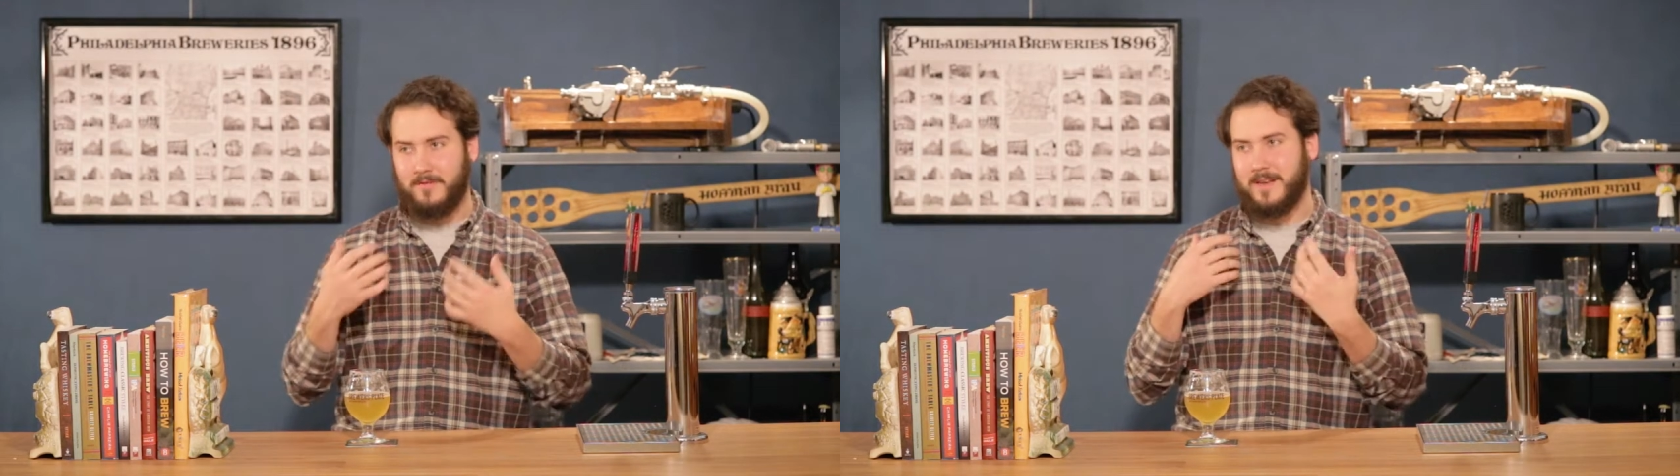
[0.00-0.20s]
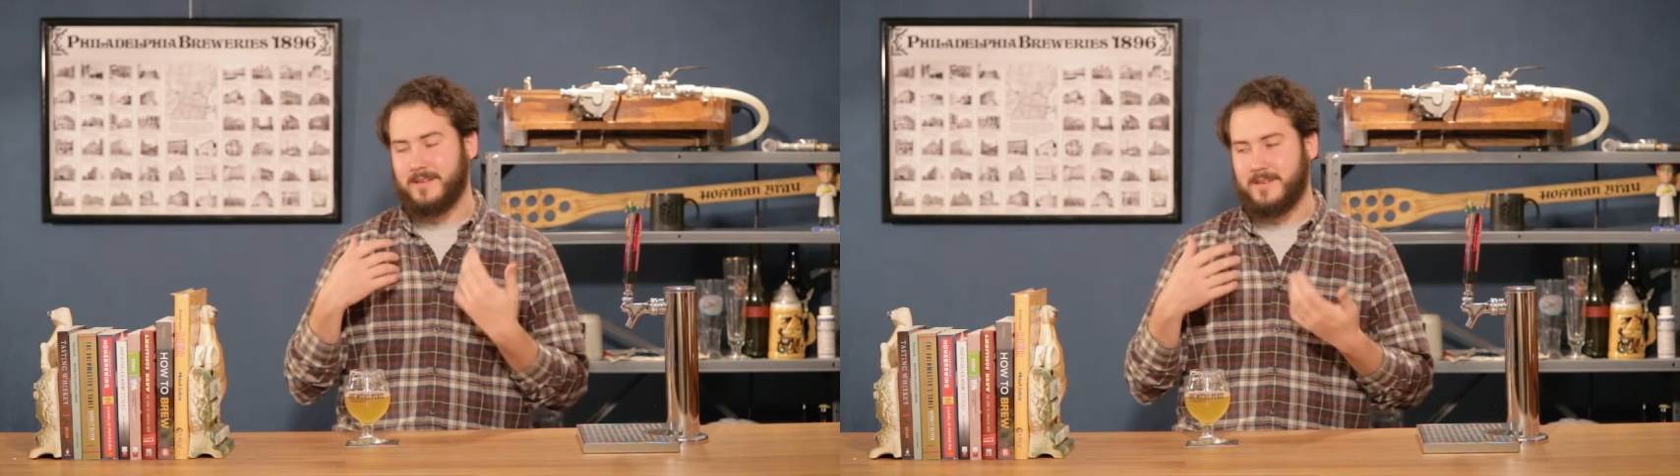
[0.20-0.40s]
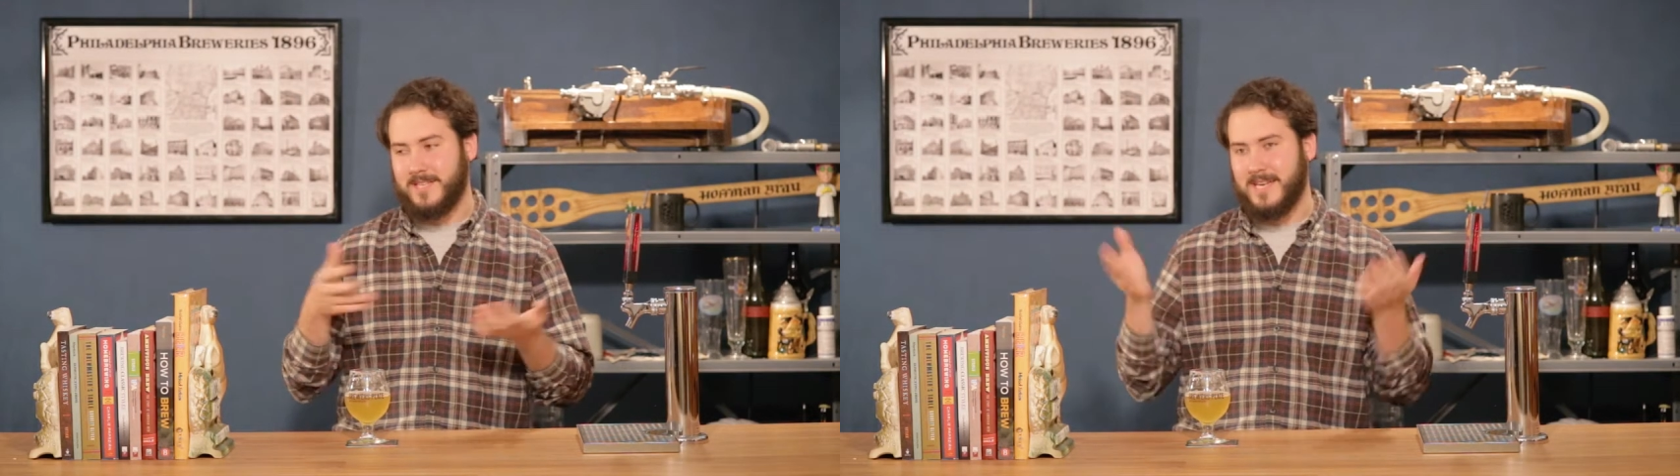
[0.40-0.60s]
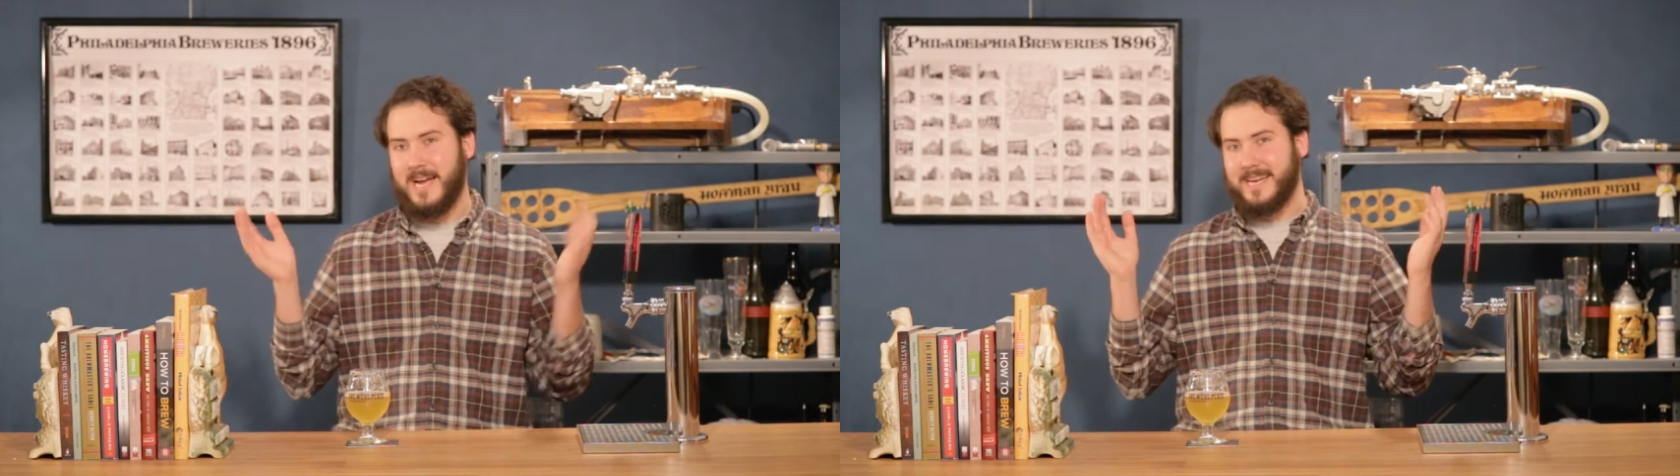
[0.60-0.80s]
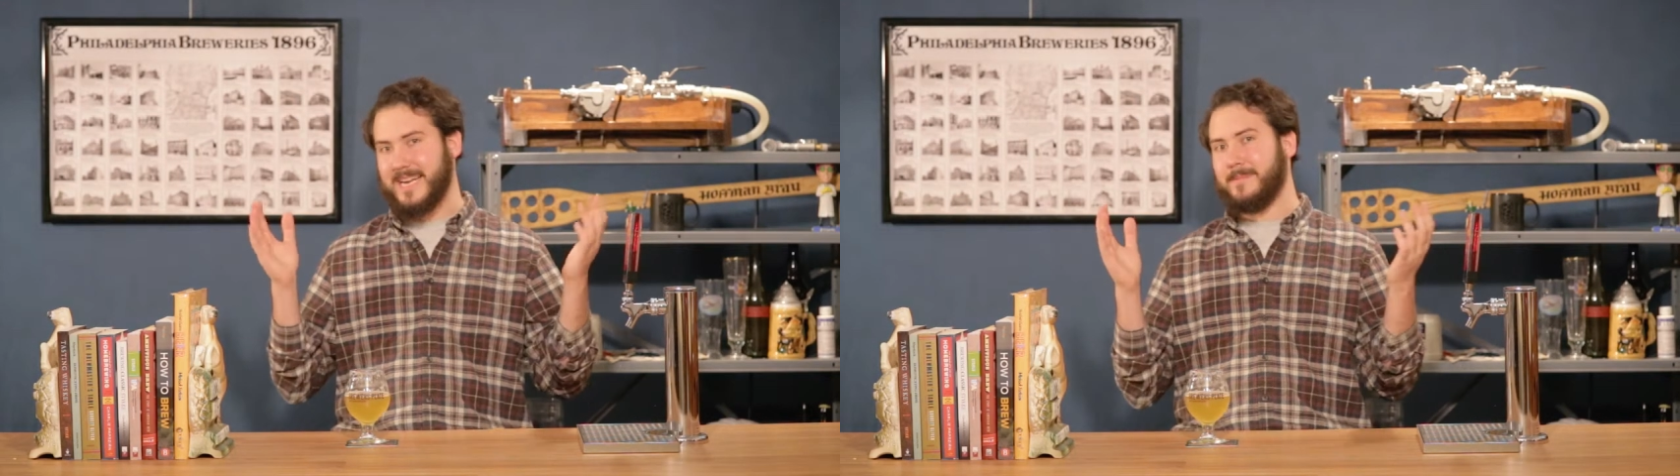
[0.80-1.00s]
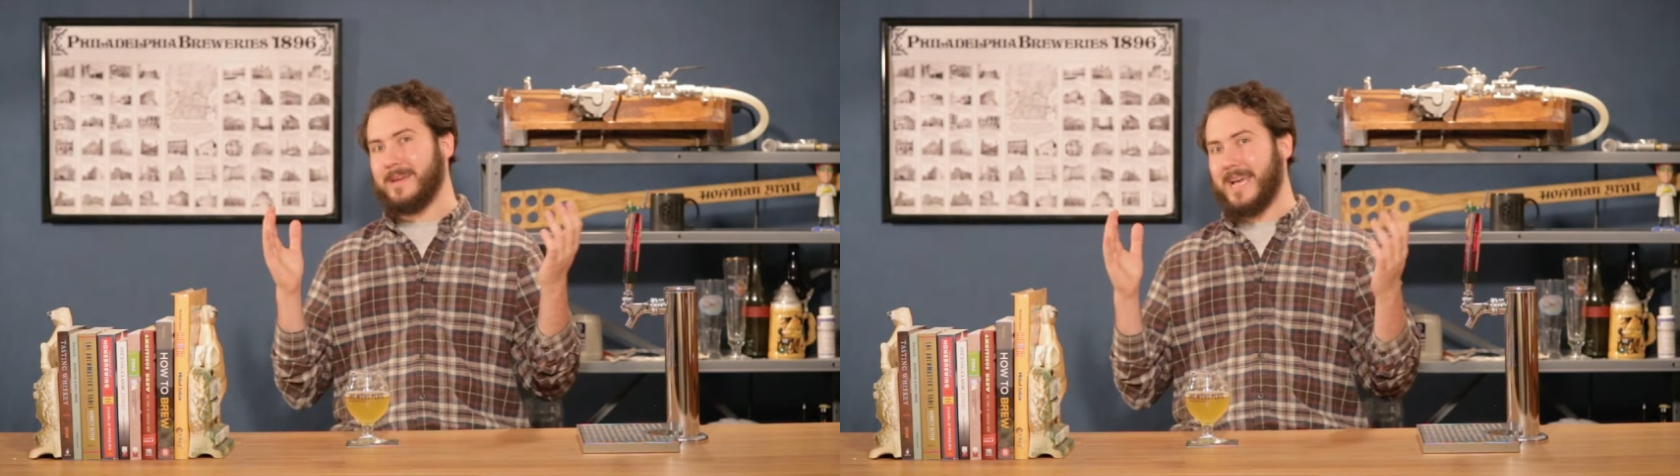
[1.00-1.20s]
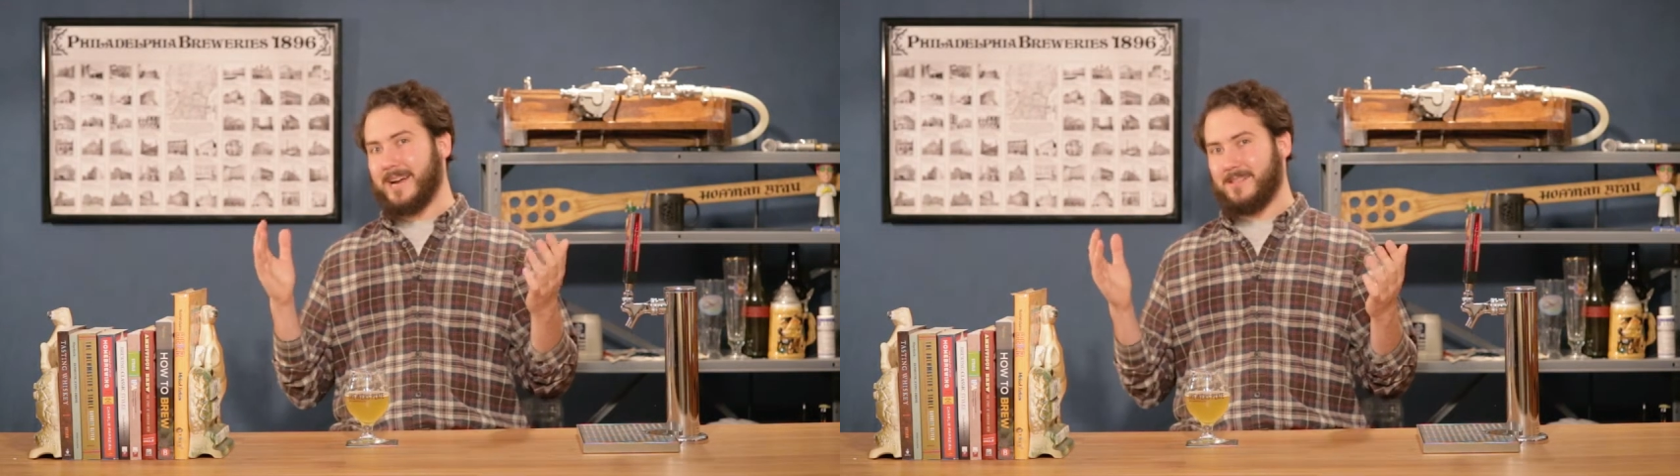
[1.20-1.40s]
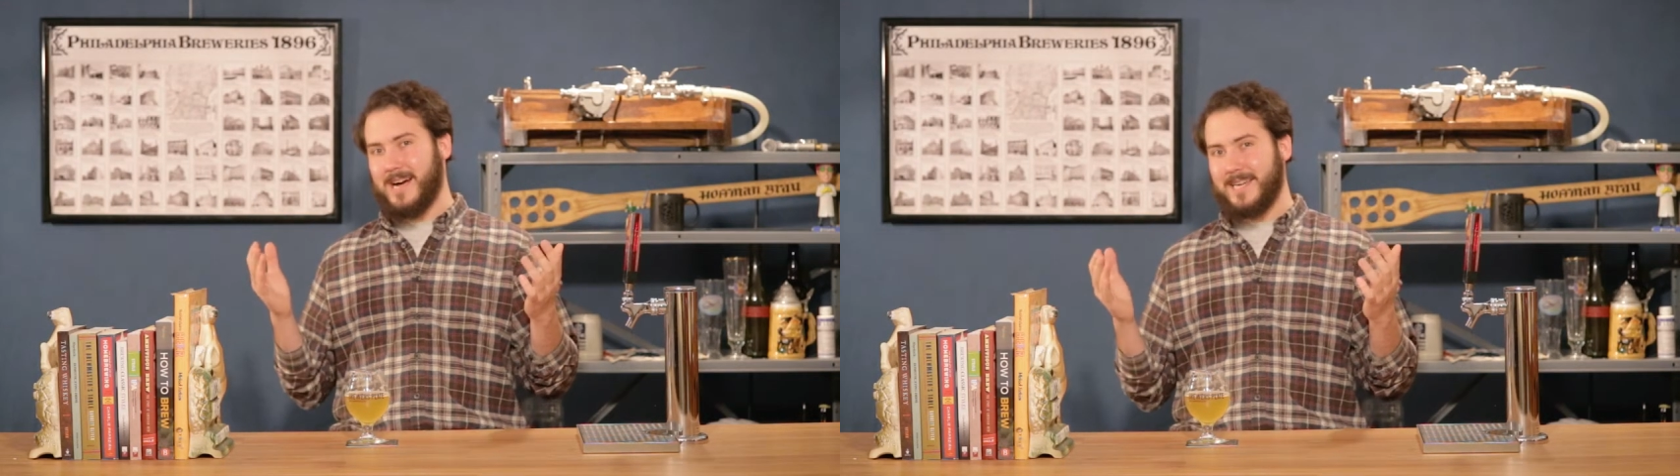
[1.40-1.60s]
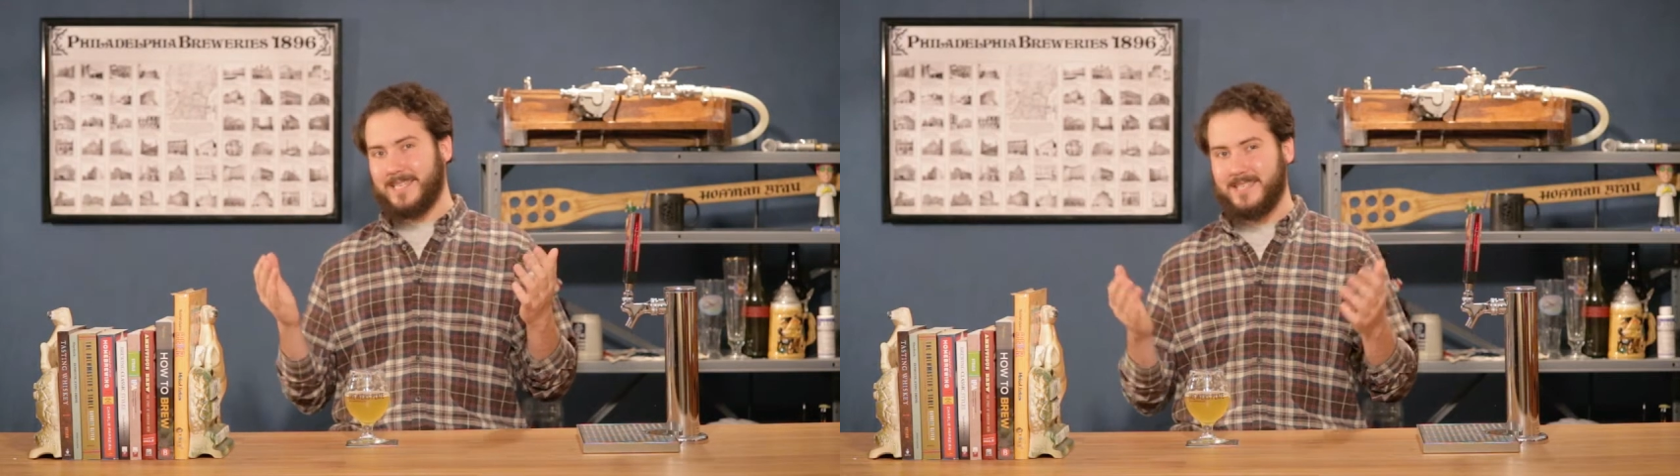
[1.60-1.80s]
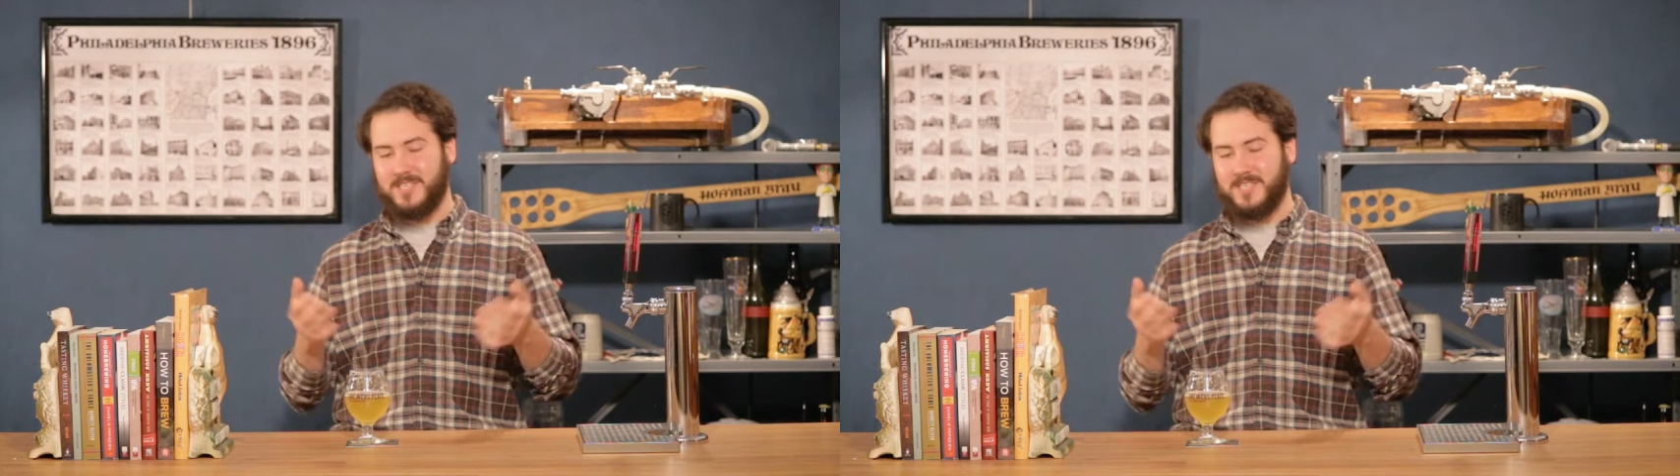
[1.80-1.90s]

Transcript: that does not need to be analyzed.